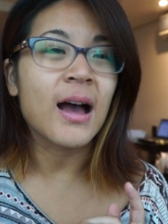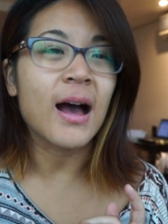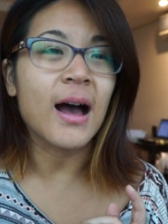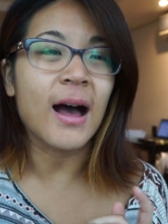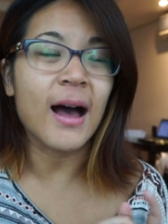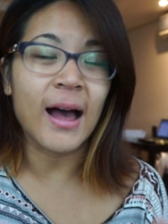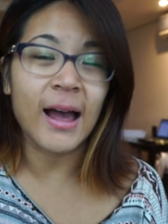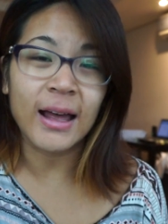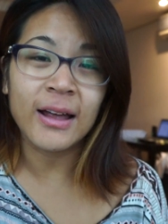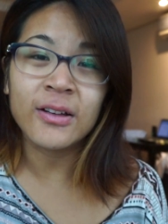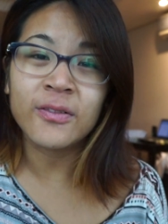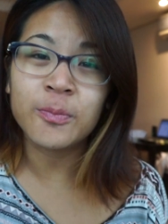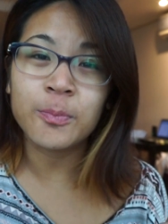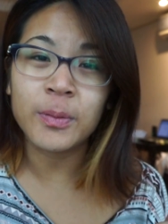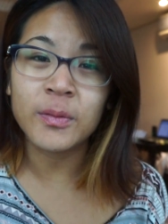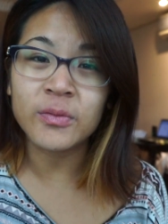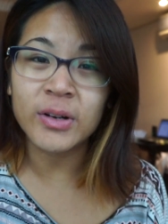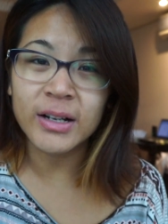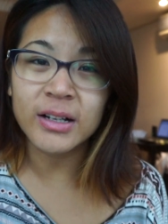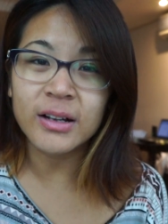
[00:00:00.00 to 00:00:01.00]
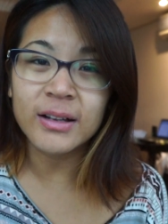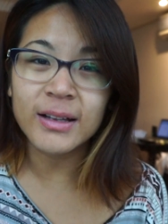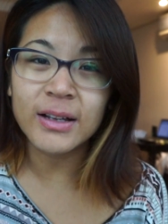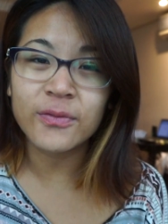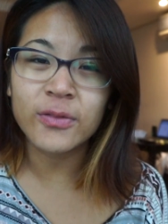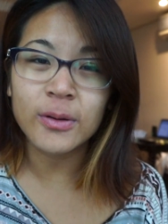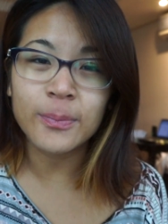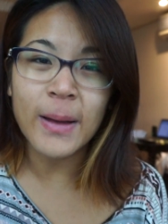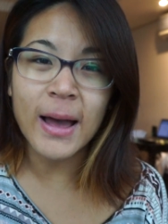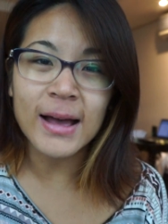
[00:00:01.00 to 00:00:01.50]
I've been running on it
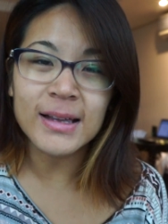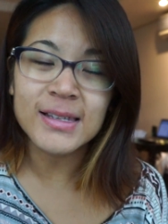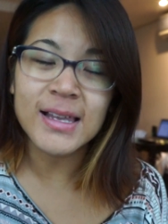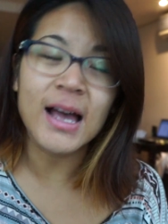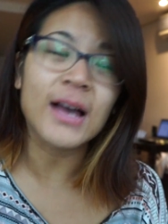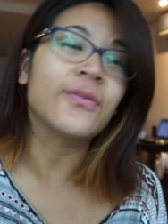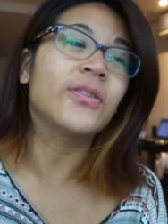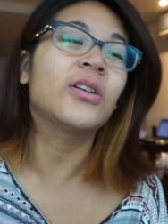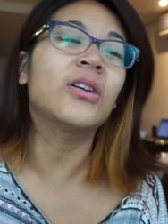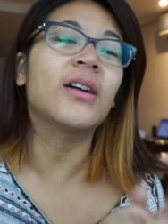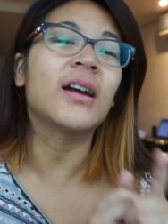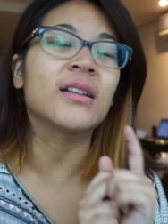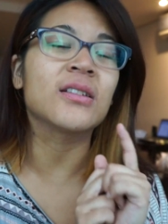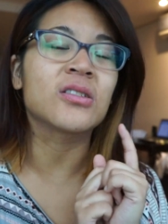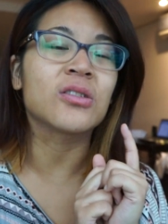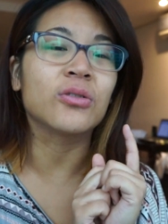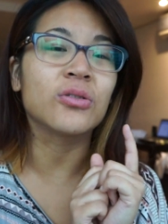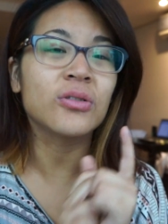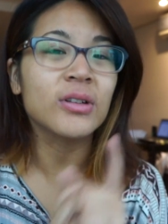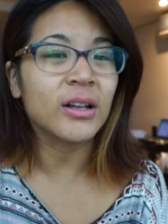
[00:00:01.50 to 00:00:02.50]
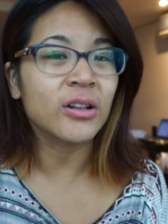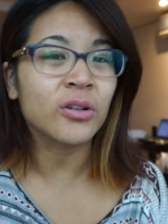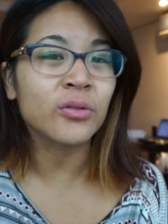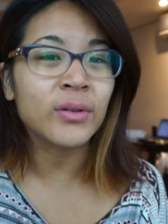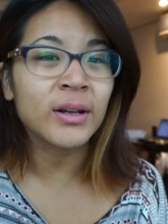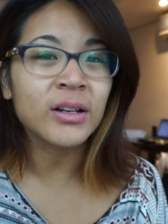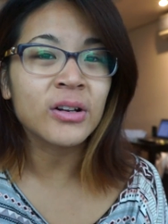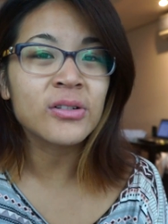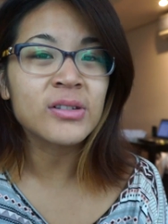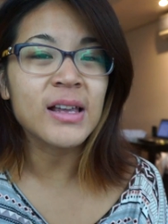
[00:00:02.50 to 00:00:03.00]
for the past half year, and so do other
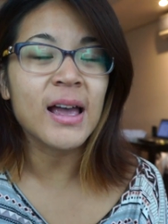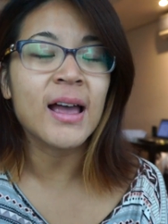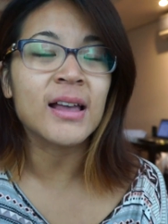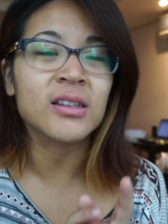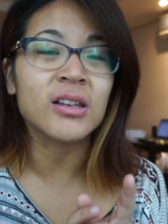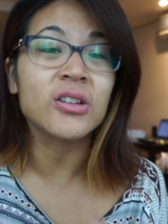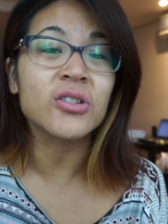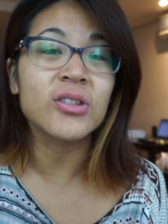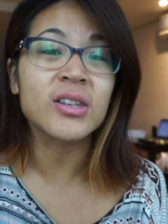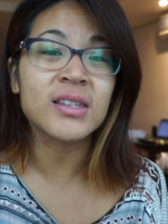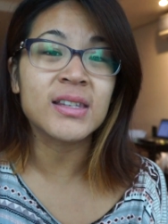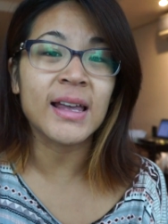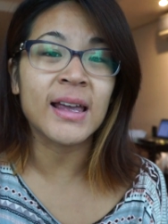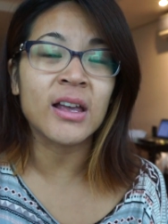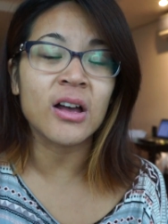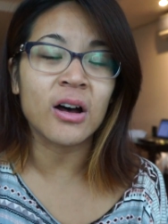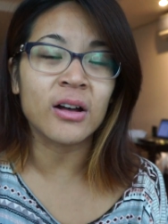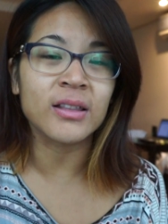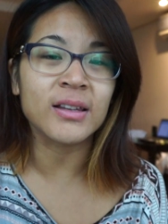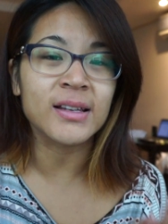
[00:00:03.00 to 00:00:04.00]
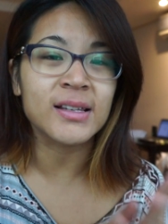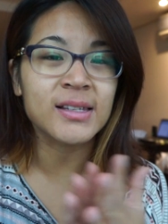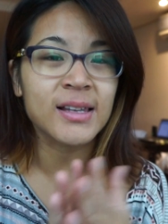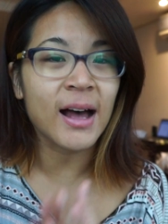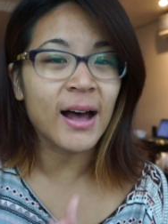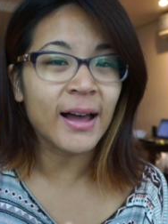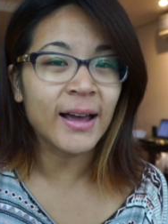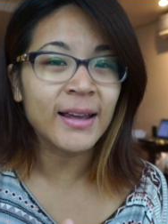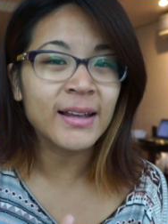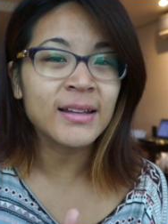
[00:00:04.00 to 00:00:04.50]
runners. And as long as you stay on the
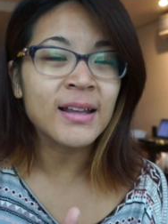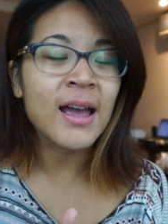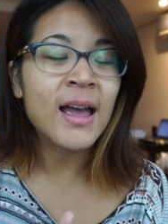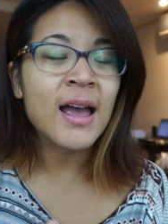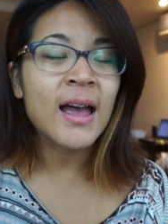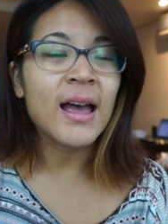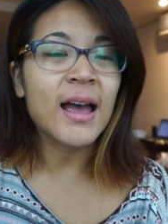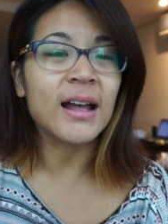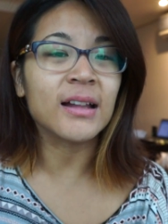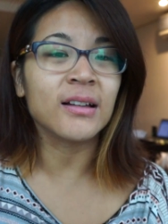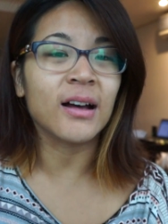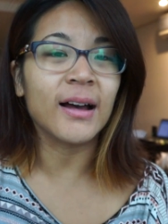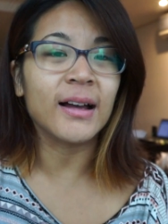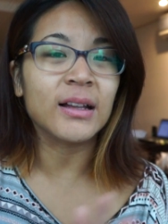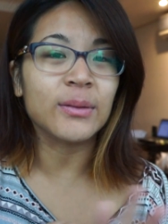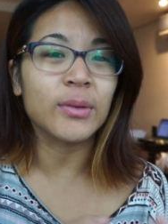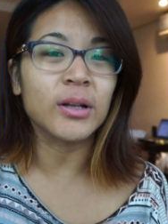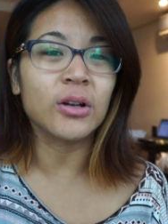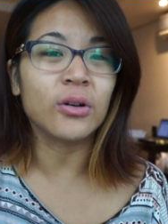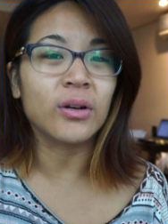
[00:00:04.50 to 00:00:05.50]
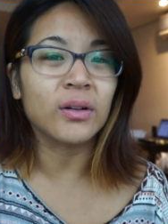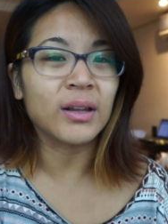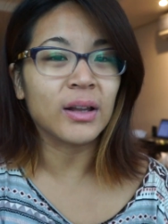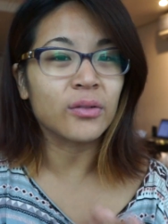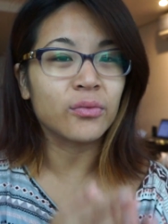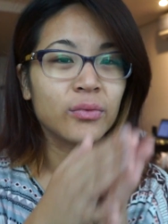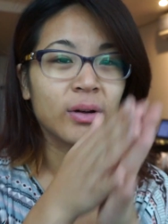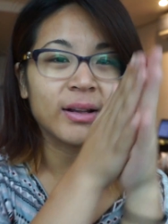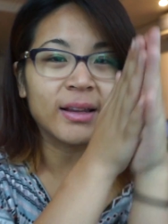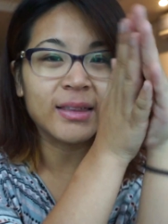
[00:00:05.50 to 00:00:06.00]
side and not in the middle and
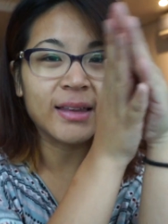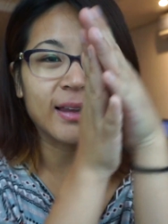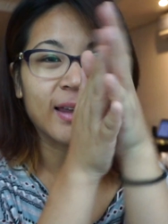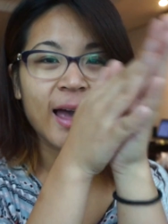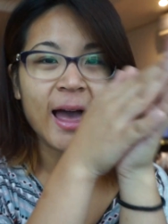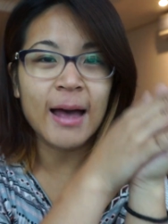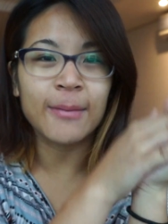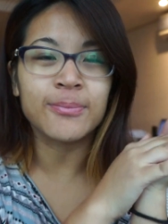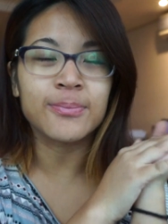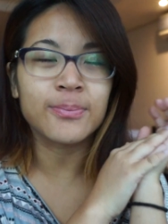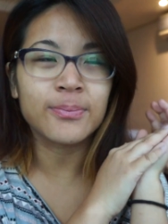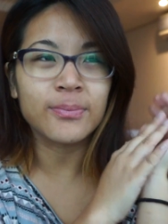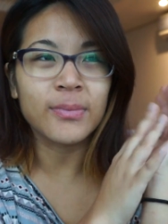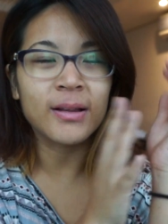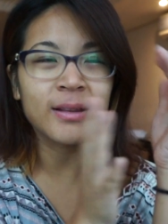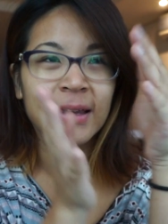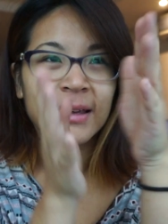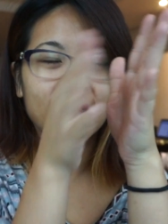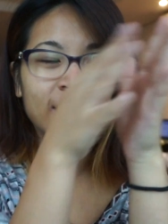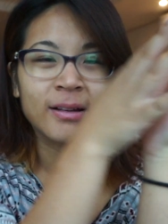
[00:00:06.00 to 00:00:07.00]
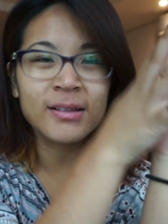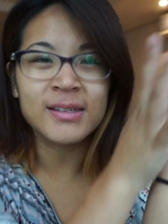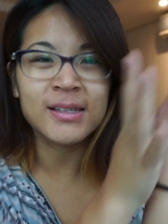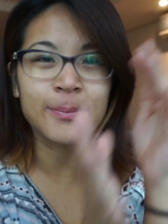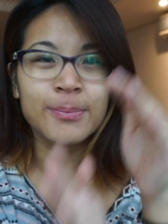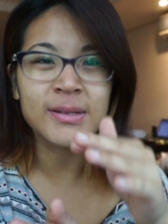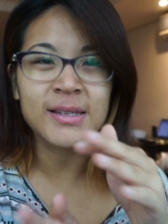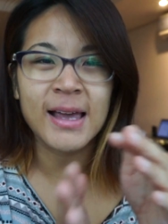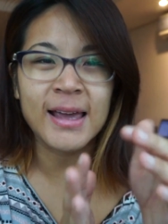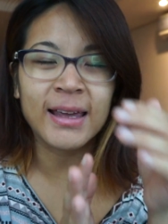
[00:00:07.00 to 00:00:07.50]
like running like
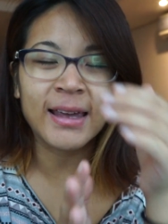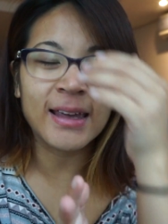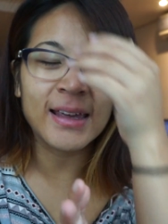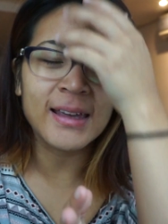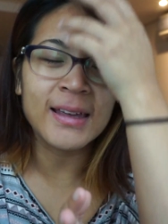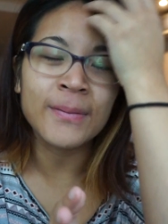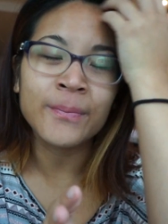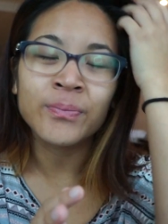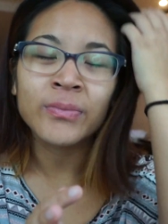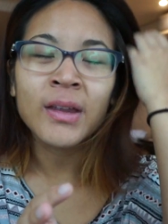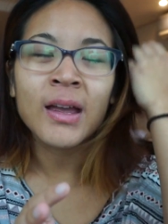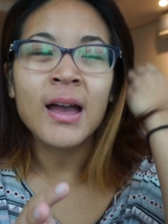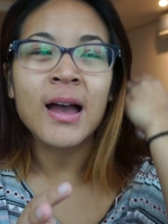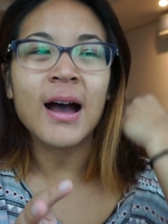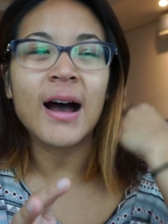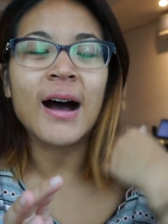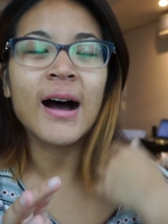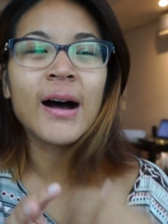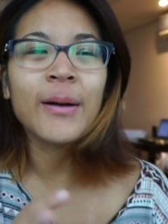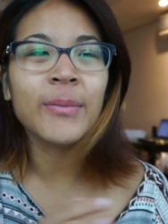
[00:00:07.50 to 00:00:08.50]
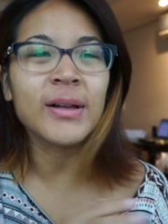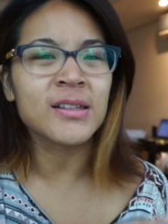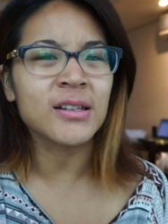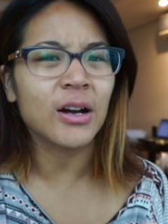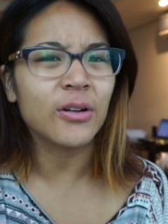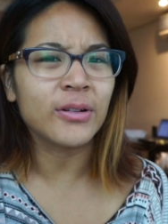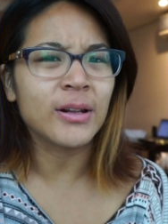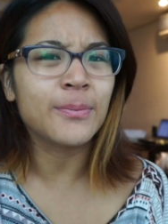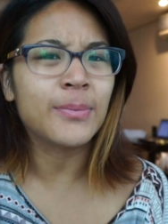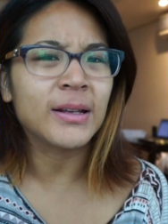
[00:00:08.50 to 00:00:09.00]
sipsegi, it's
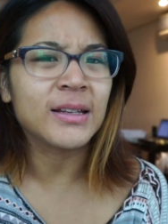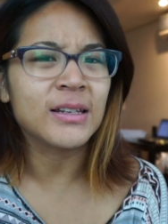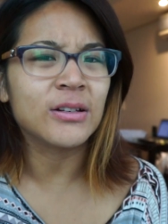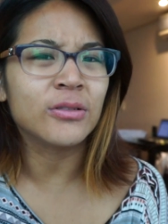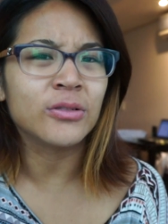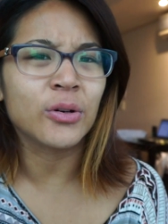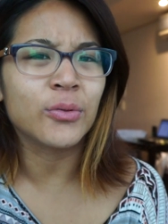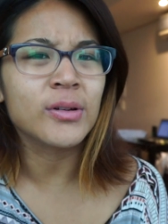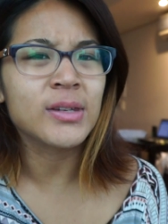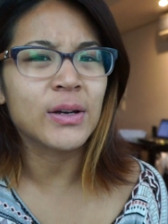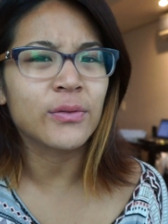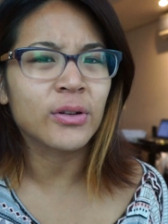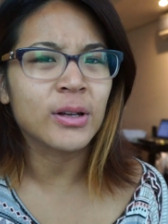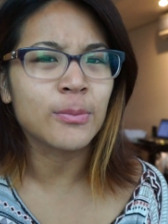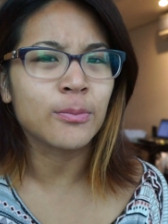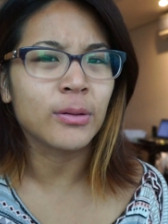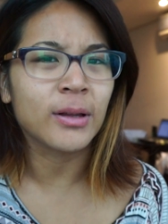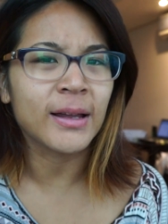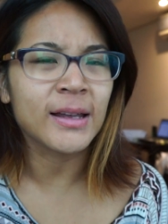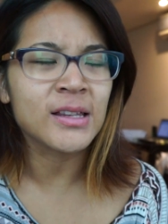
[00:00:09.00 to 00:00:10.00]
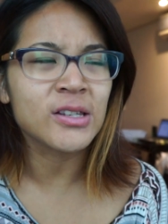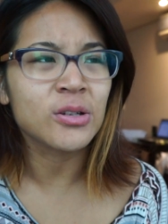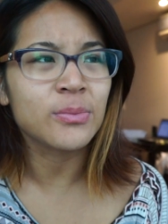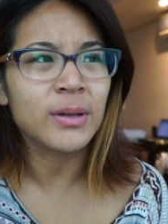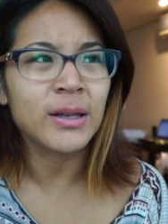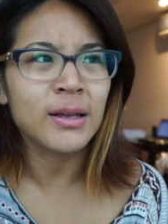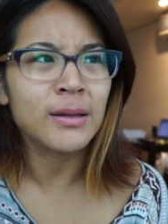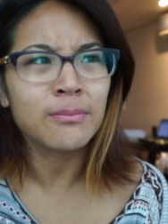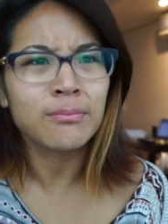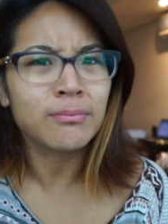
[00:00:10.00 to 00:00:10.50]
not really a big deal. No one's ever complained to
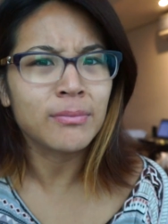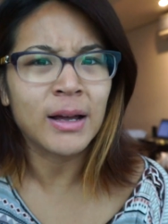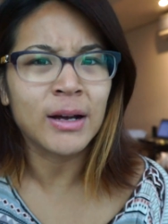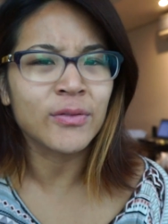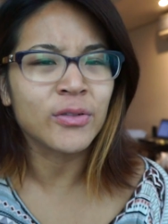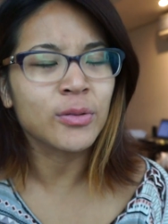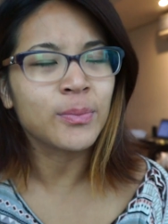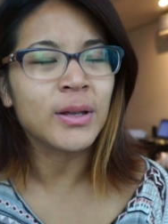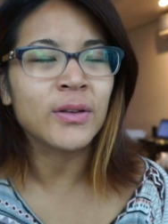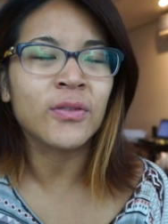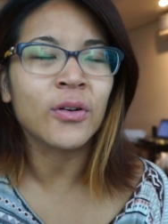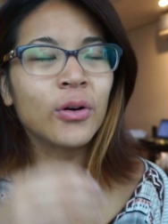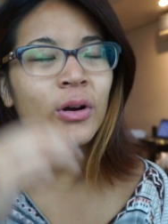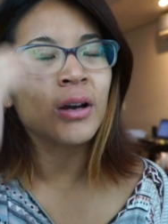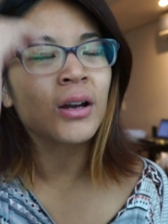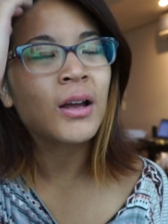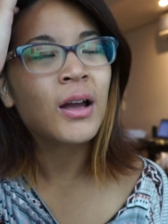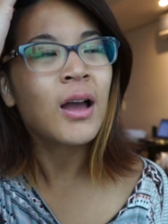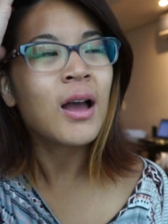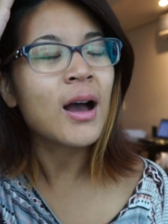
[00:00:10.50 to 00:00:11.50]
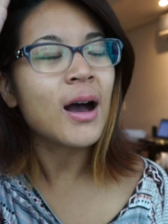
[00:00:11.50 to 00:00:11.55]
me ever before.